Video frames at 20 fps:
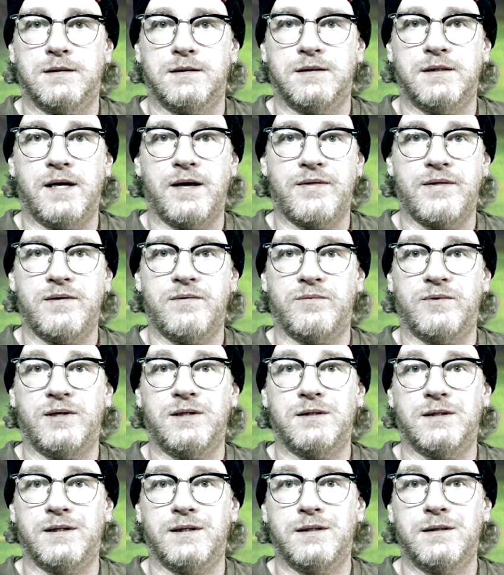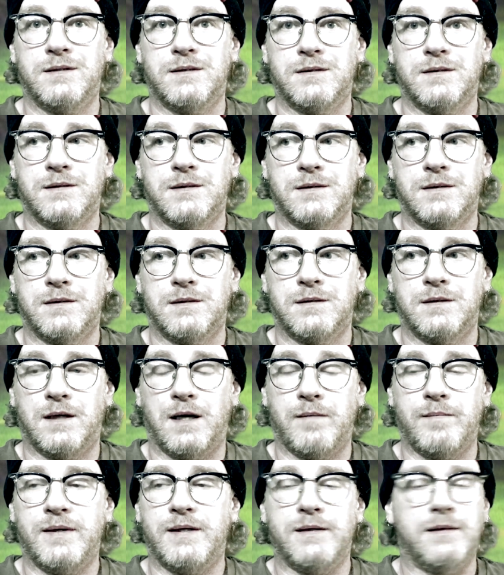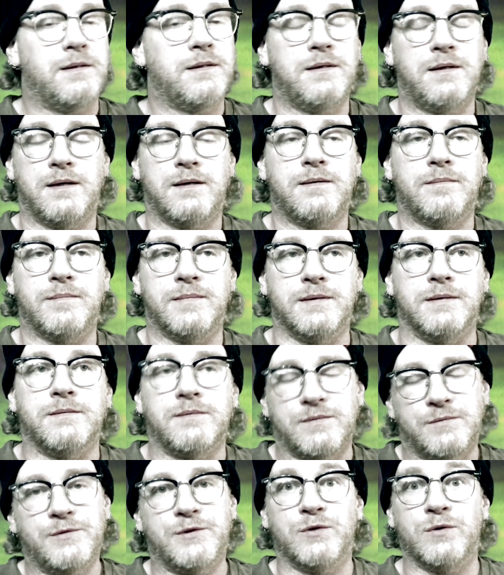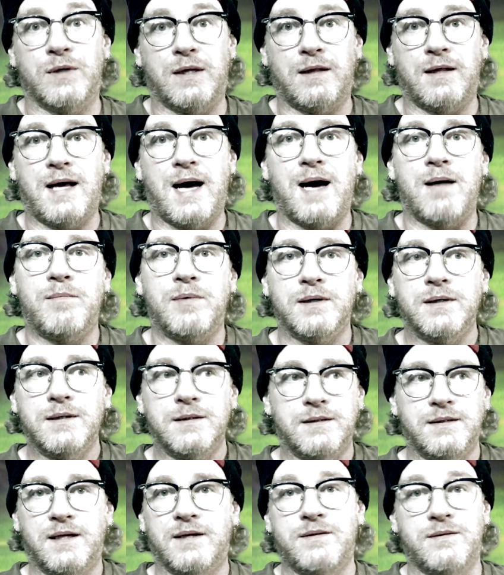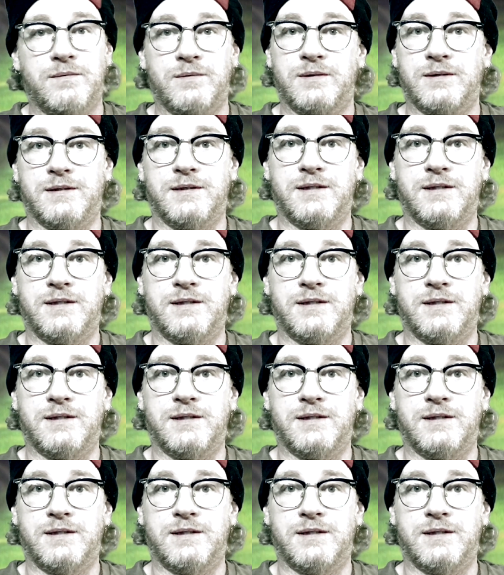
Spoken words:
Nothing really. I mean, we're doing a lot, but nothing really